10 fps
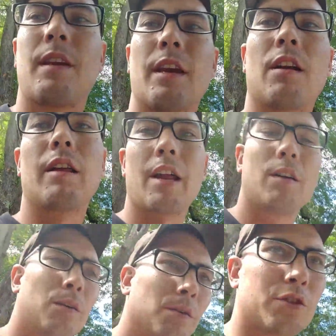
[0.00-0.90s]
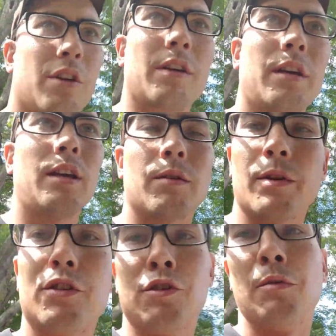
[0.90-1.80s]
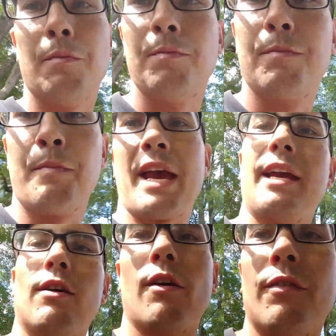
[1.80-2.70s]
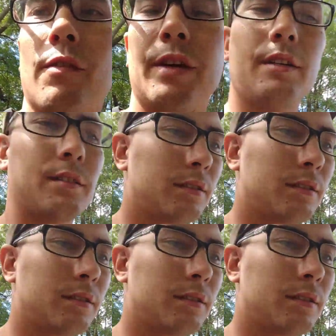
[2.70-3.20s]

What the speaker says: get all that old junky original paint off of it